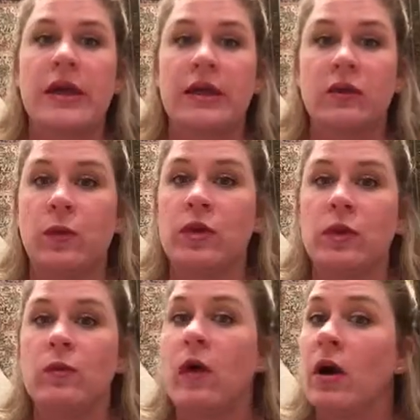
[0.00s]
It's when
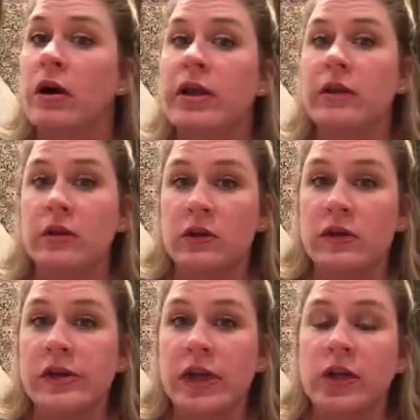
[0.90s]
you've already
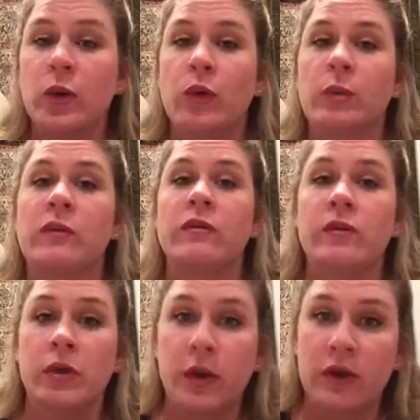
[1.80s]
learned it and you want to
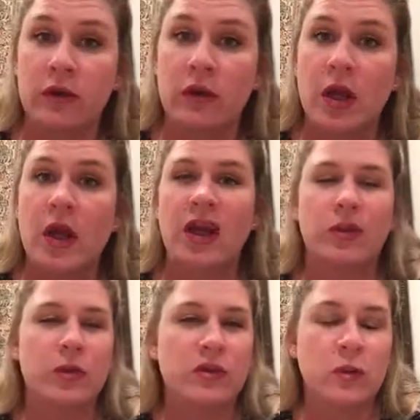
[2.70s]
review it.
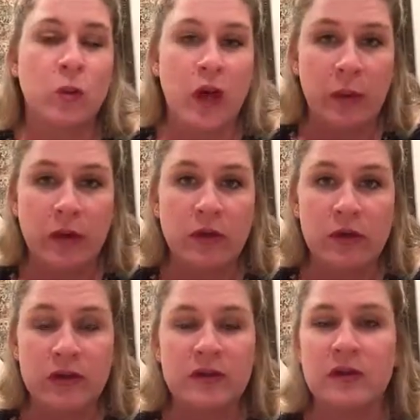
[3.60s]
And the reason why we do
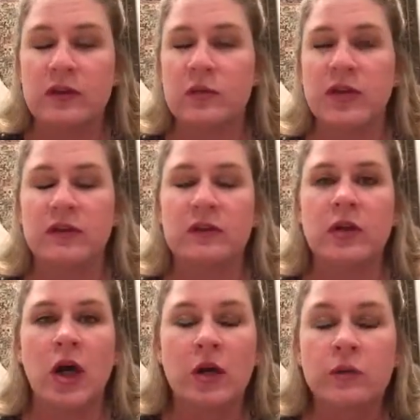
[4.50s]
this is because it's
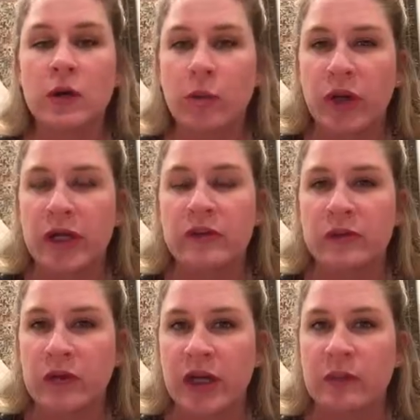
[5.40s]
hard for our brain
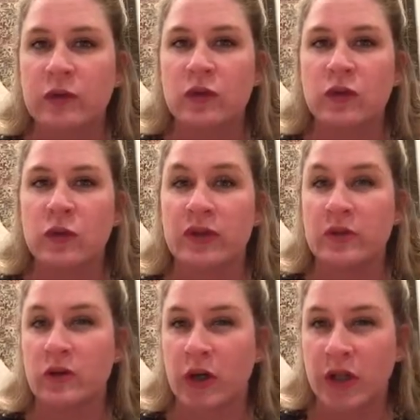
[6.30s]
sometimes to get
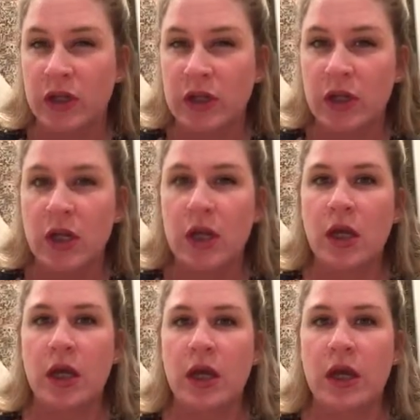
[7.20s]
started
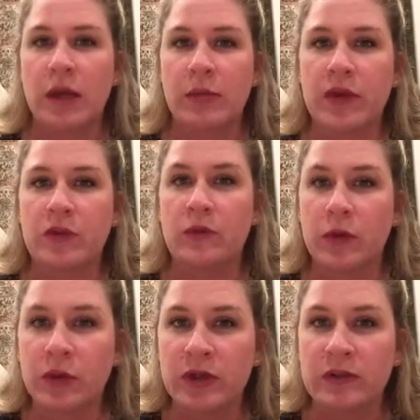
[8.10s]
and to
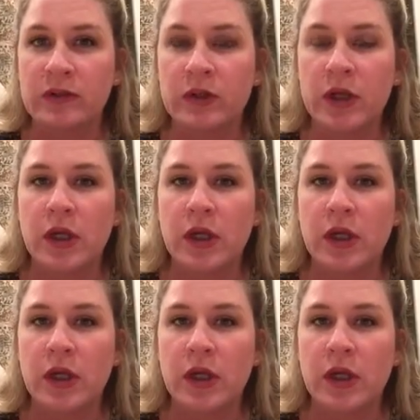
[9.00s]
focus.